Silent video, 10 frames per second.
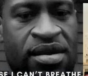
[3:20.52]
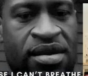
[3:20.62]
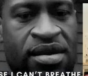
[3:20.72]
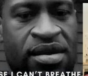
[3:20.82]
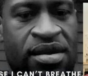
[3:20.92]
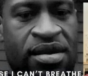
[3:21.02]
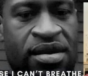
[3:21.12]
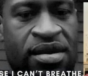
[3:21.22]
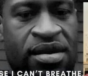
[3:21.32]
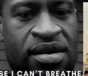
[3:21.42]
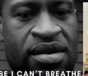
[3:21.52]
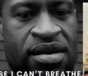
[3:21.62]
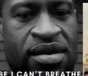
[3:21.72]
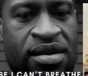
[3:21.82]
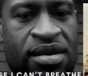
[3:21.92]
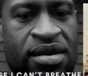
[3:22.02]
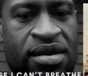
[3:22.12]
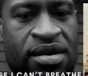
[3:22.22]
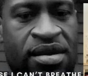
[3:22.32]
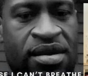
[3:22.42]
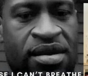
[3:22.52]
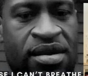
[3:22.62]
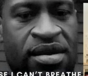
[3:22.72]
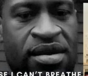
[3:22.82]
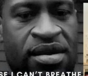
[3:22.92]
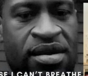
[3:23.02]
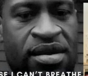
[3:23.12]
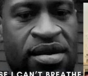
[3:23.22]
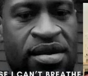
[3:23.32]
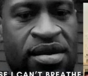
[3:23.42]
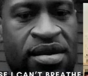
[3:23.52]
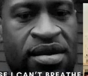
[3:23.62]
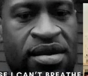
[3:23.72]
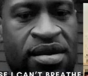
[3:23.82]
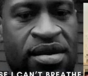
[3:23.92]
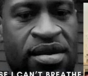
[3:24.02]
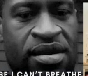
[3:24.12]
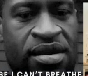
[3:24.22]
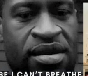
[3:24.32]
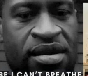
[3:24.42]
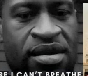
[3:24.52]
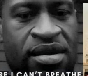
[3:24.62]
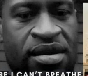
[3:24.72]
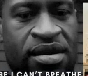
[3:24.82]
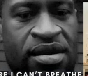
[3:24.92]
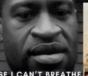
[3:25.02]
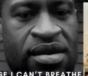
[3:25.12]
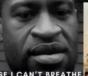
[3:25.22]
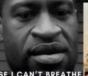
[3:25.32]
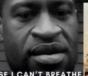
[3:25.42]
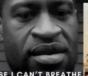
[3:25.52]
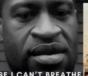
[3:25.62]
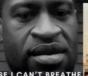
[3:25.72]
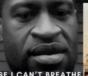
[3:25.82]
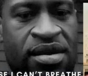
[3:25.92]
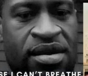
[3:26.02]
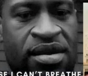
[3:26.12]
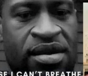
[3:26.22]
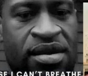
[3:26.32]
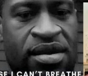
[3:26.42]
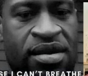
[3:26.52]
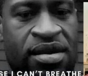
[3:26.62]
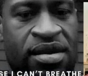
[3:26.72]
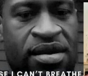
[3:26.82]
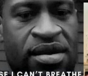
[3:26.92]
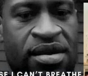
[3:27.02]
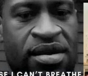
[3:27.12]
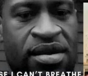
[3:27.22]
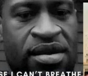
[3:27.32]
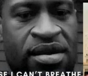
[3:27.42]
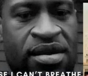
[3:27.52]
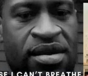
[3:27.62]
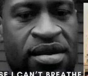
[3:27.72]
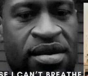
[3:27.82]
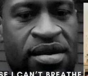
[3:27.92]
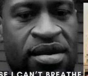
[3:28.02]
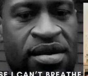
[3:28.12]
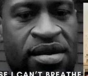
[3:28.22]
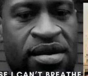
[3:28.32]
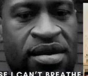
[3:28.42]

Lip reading: The person shown says nothing.